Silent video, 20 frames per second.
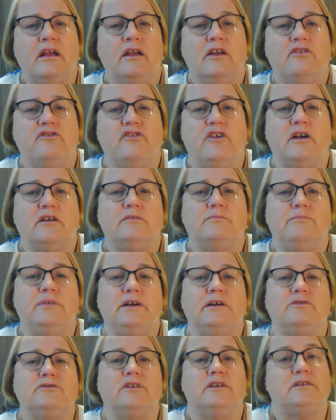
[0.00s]
Chuck
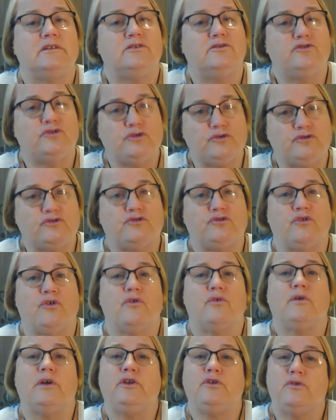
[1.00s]
built a
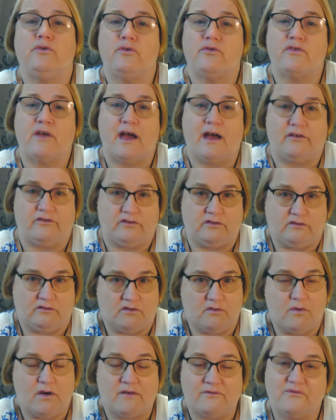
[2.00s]
2-story, 2,000
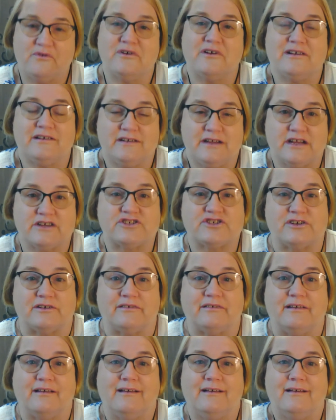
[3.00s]
square foot
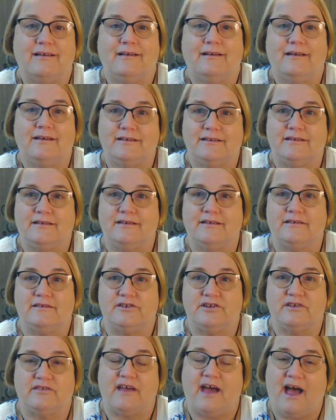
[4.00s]
addition
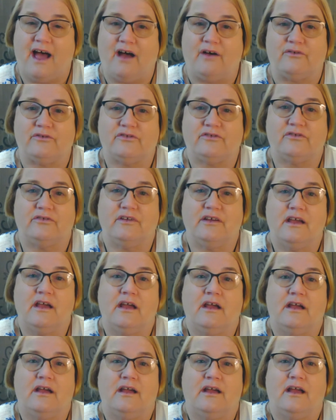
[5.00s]
to the house.
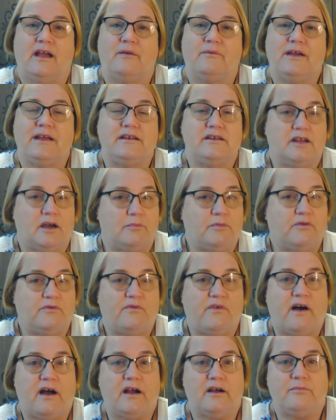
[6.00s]
We had double
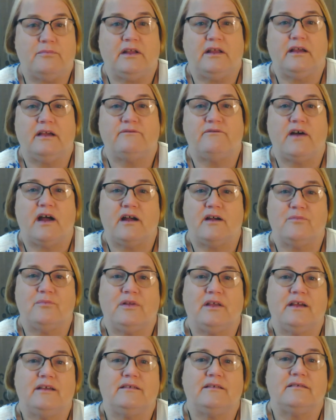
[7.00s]

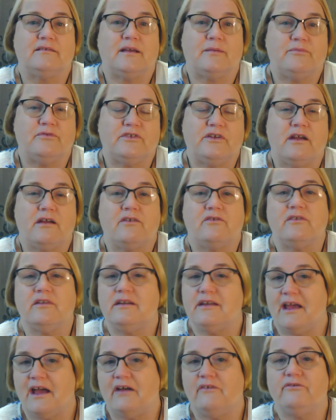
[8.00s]
fireplaces upstairs
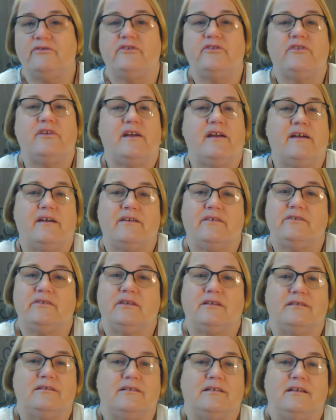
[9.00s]
and downstairs,
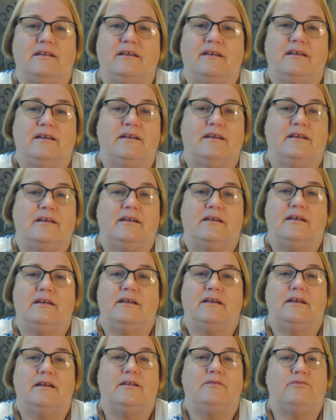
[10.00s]
and
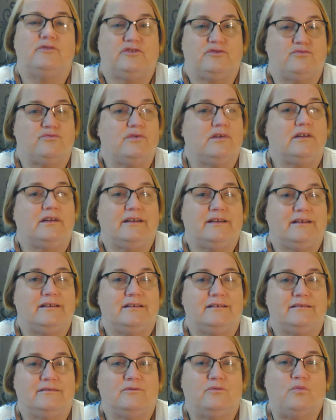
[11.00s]
it was
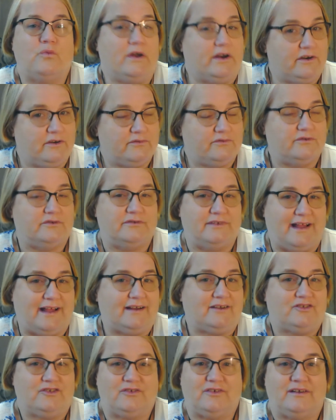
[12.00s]
really wonderful,
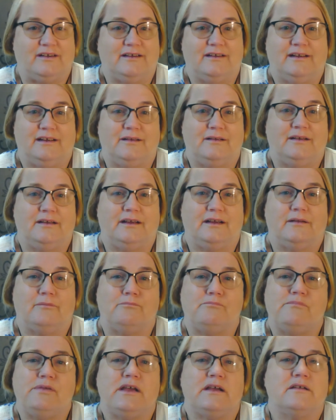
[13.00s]
actually. He had a
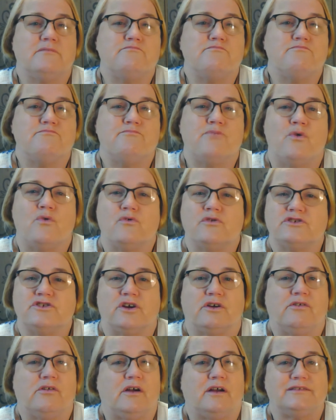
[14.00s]
big porch
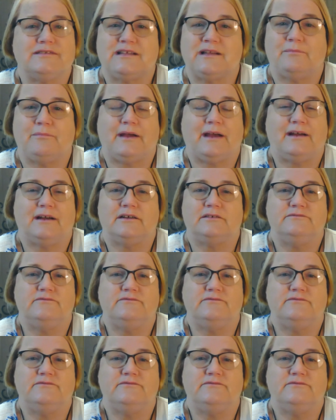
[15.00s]
across the back.